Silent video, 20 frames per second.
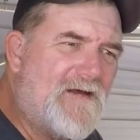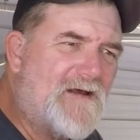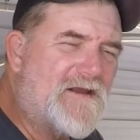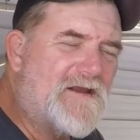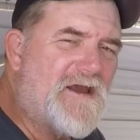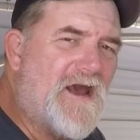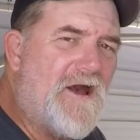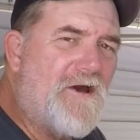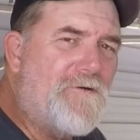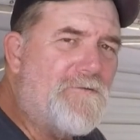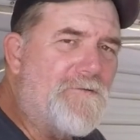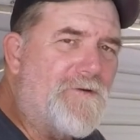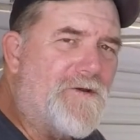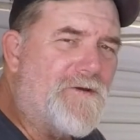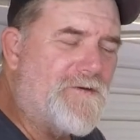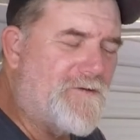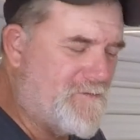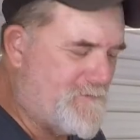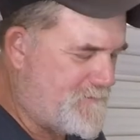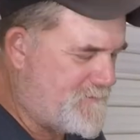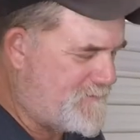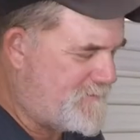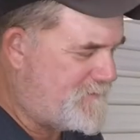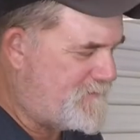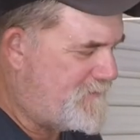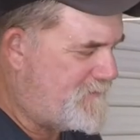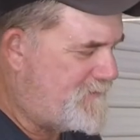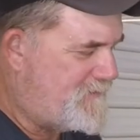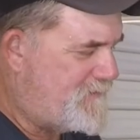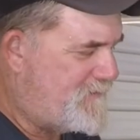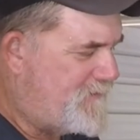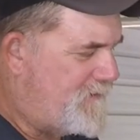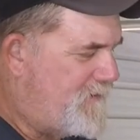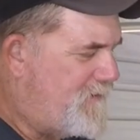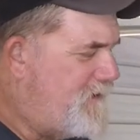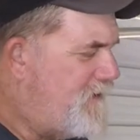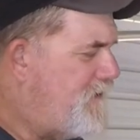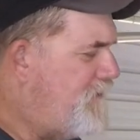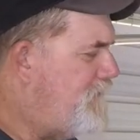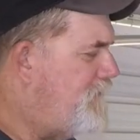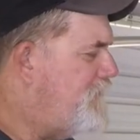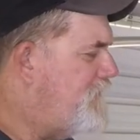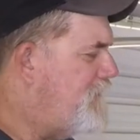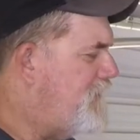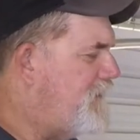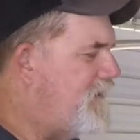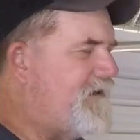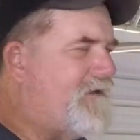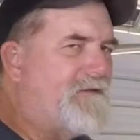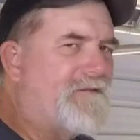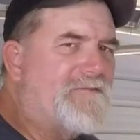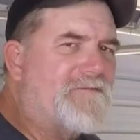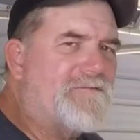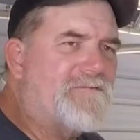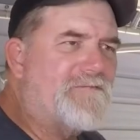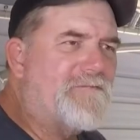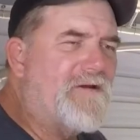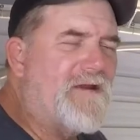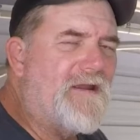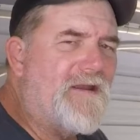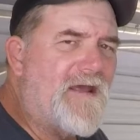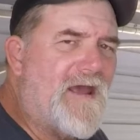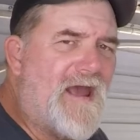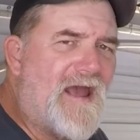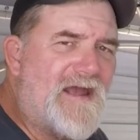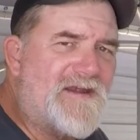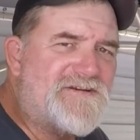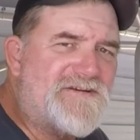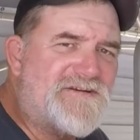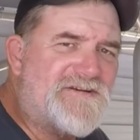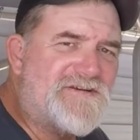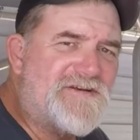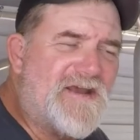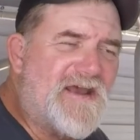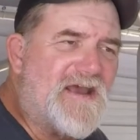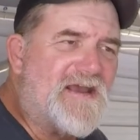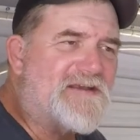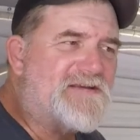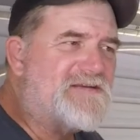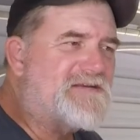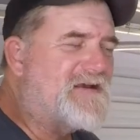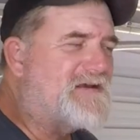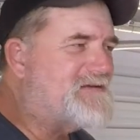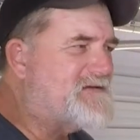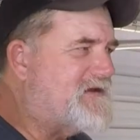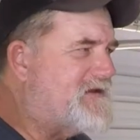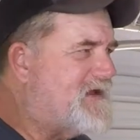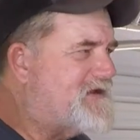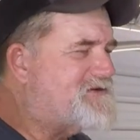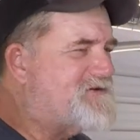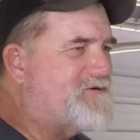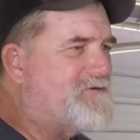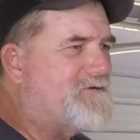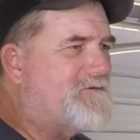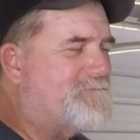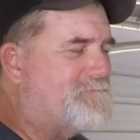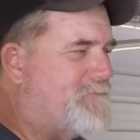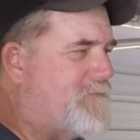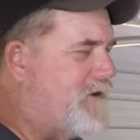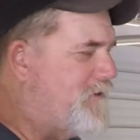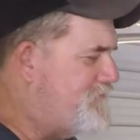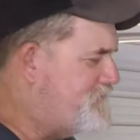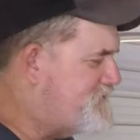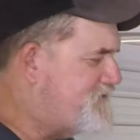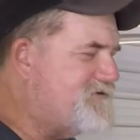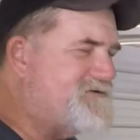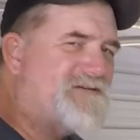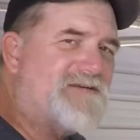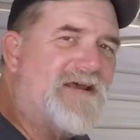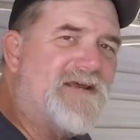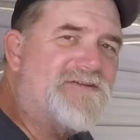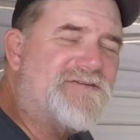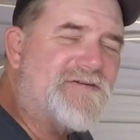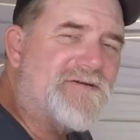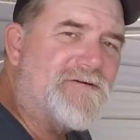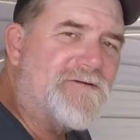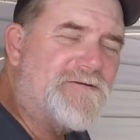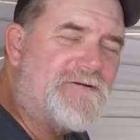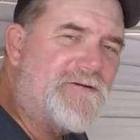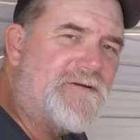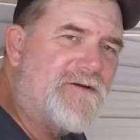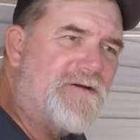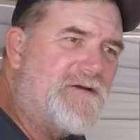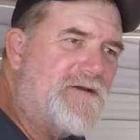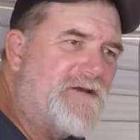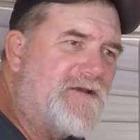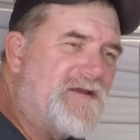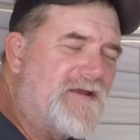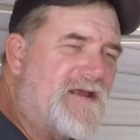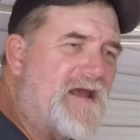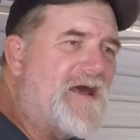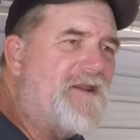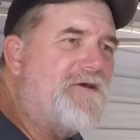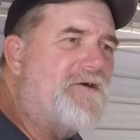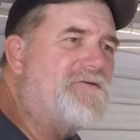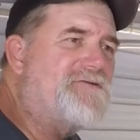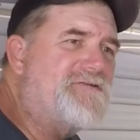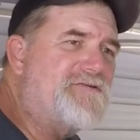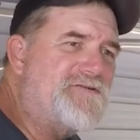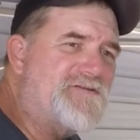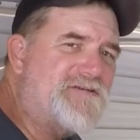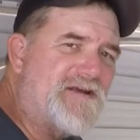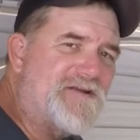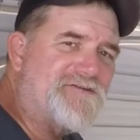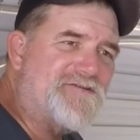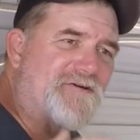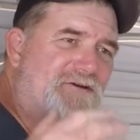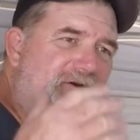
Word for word: code?" "Oh, 3-6. I said, "That's your O2 sensor. You got an O2 sensor